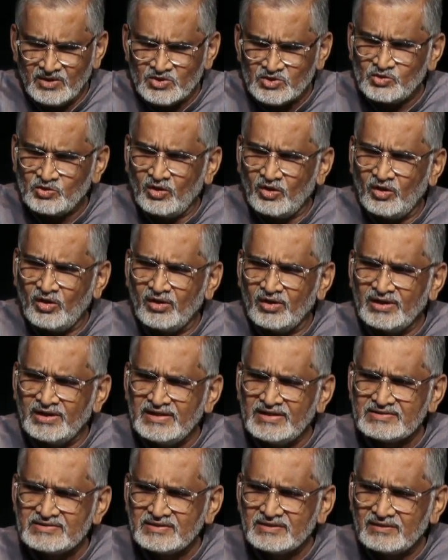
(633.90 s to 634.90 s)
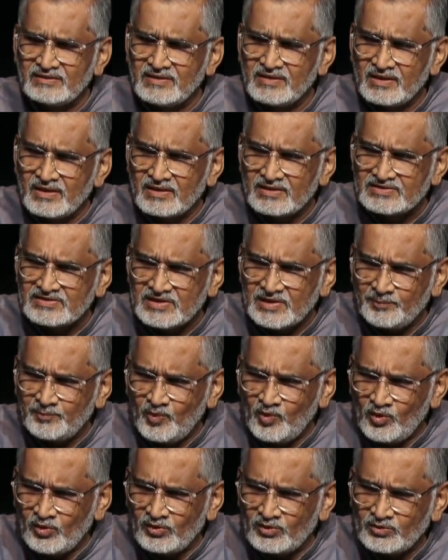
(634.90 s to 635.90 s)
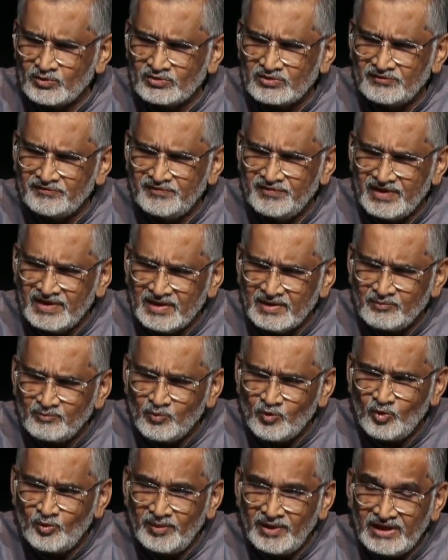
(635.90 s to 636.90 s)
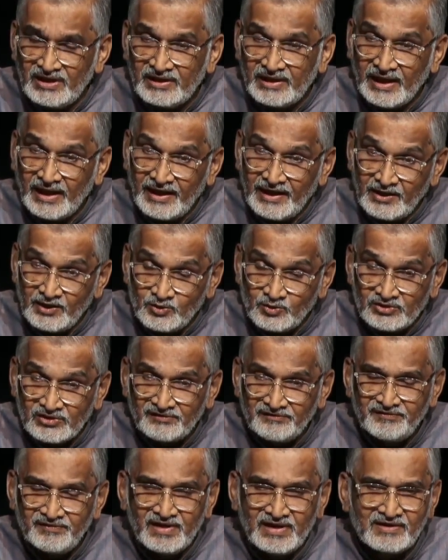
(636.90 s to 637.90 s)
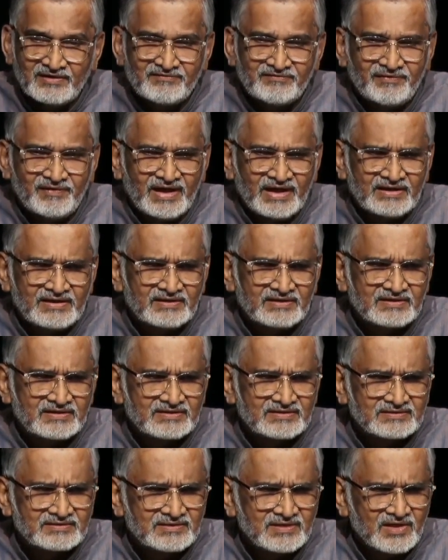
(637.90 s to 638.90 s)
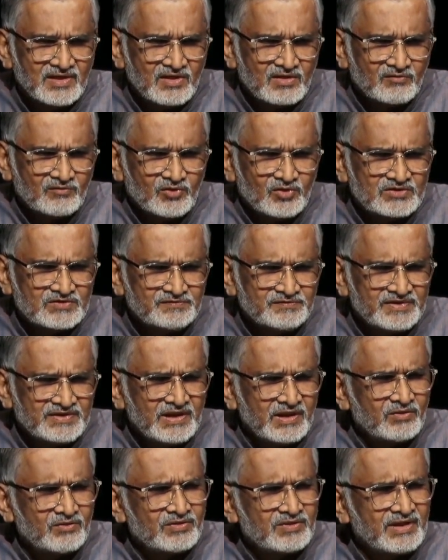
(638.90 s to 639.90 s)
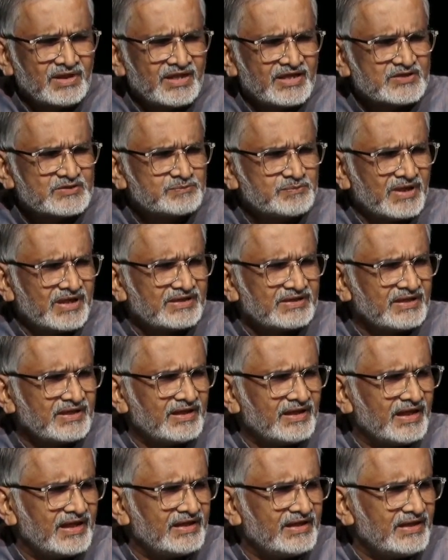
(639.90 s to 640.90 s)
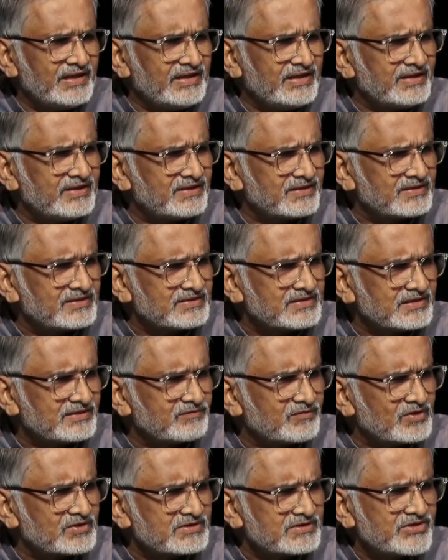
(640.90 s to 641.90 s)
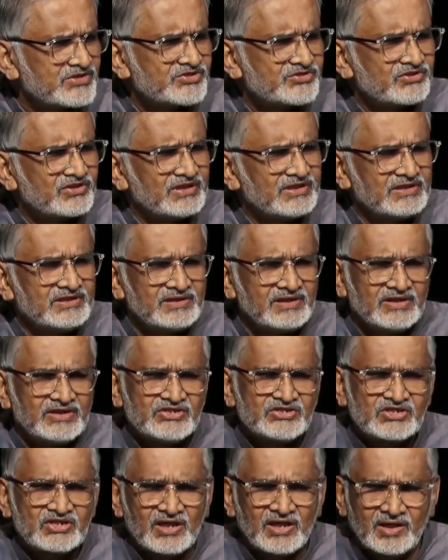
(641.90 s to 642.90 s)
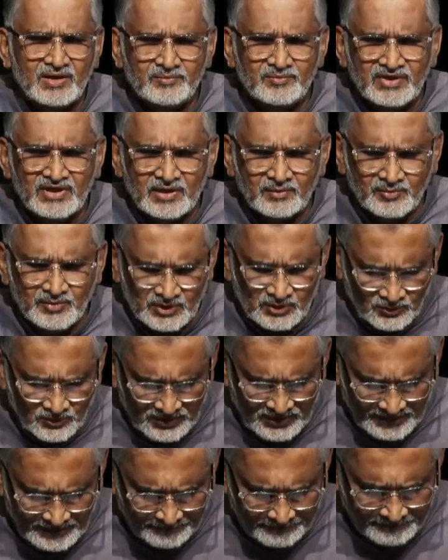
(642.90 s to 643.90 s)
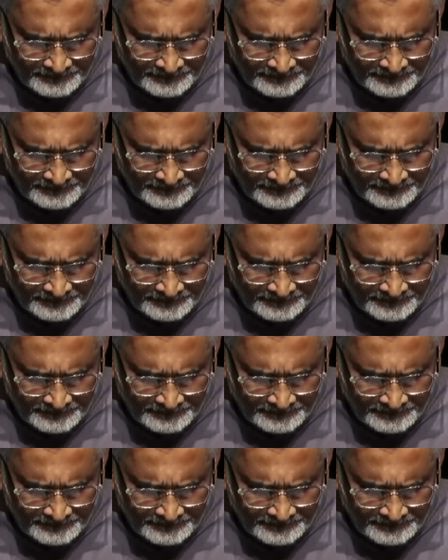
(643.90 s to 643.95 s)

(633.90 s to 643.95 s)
So all his support to the freedom movement and to the freedom fighters was without expecting any returns. It was literally the Nishkam Karma Yoga.